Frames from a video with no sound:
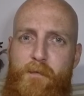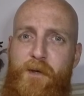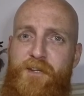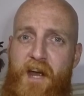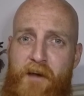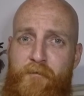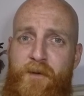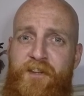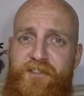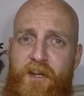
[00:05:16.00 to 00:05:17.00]
much
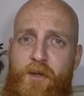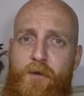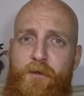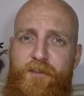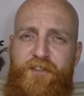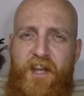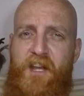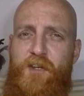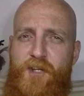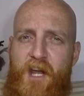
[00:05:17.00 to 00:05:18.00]
every single
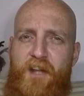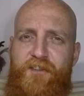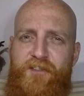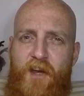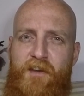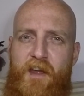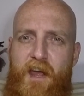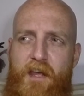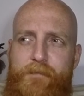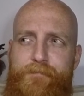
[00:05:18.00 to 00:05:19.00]
second chance
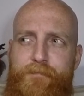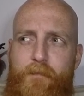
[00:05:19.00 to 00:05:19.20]
Sunday,